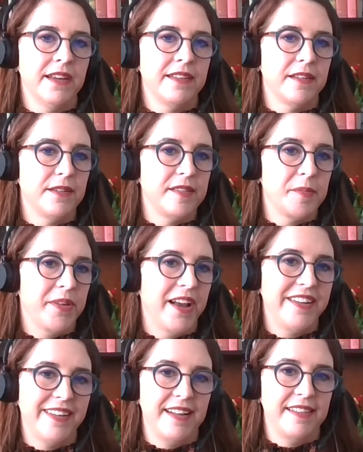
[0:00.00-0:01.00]
So
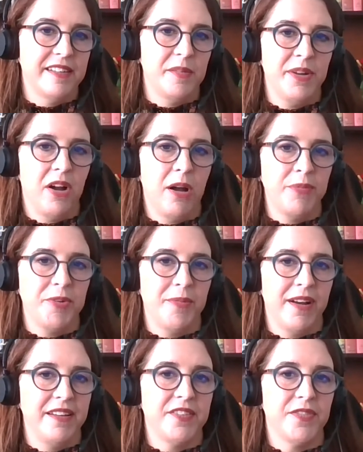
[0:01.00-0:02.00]
supply chains that have been
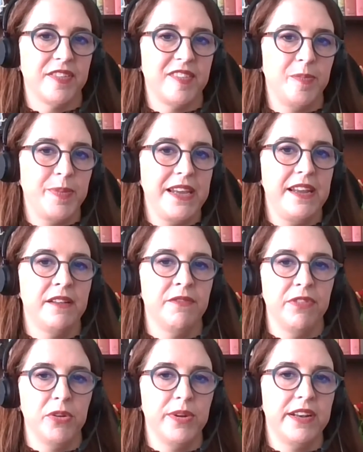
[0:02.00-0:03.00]
optimized for speed and
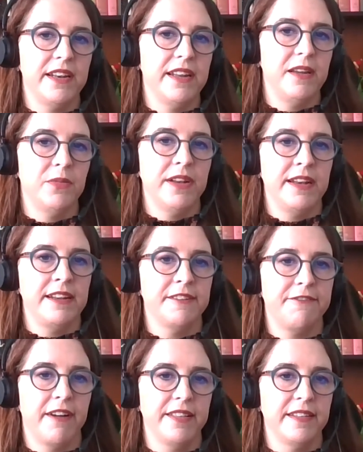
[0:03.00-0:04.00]
fluidity would need
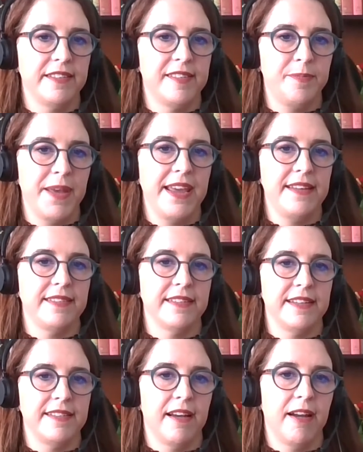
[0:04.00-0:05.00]
to find the space
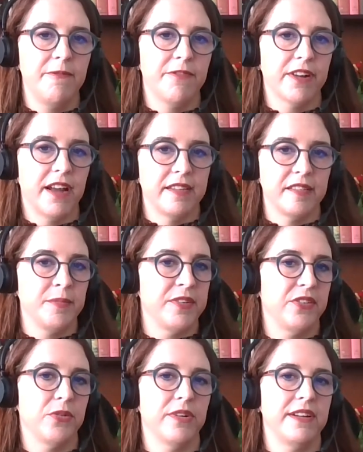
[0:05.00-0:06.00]
and the time for customs
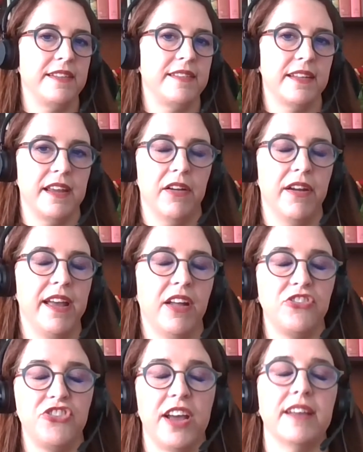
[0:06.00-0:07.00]
authorities to carry
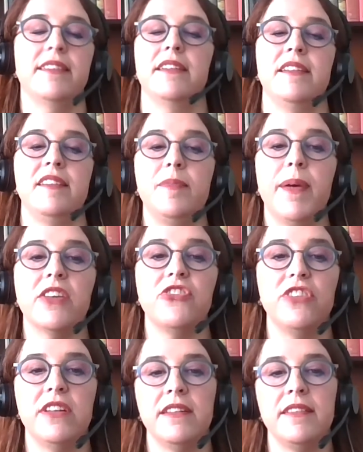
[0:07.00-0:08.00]
out checks and
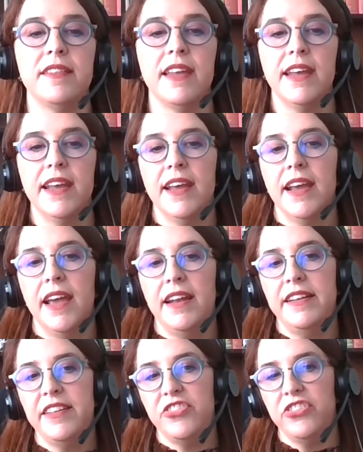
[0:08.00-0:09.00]
inspections.
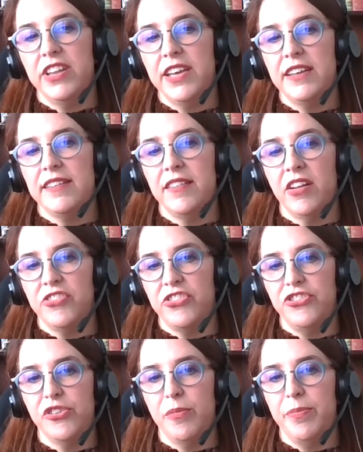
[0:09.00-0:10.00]
And additionally, it's not
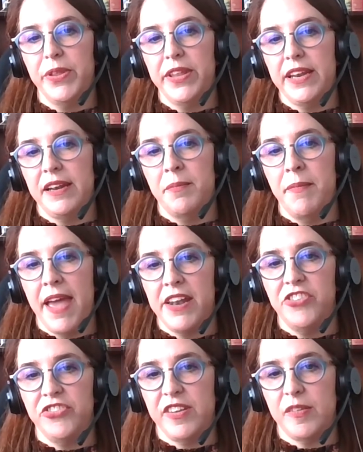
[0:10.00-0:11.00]
just your ability to
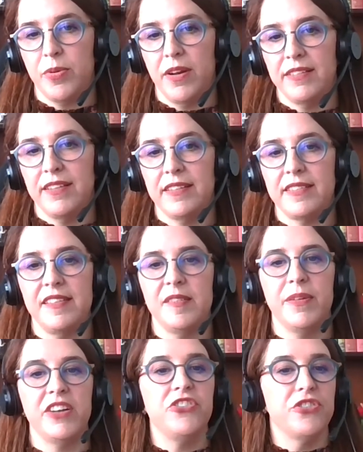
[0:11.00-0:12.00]
manage these
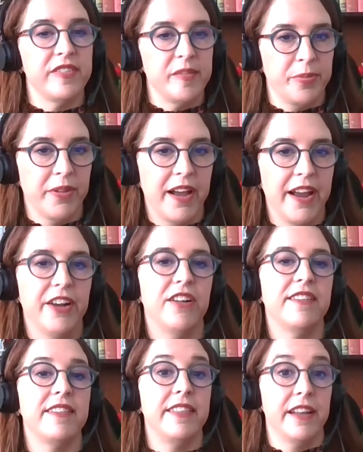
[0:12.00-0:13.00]
processes, but it's your
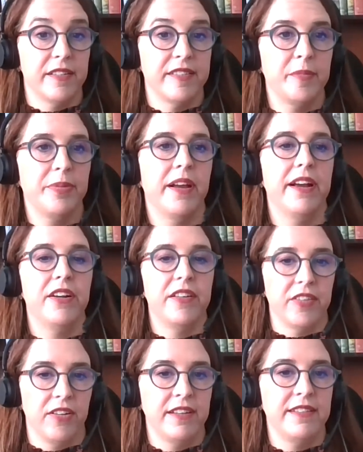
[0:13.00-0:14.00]
suppliers, their
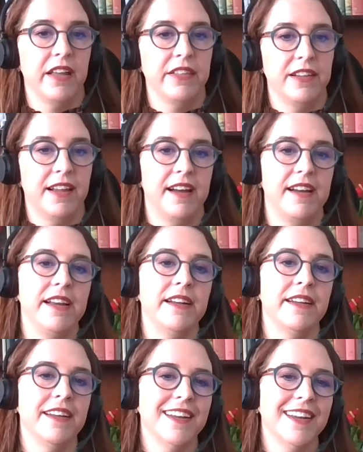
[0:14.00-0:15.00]
suppliers on down the line.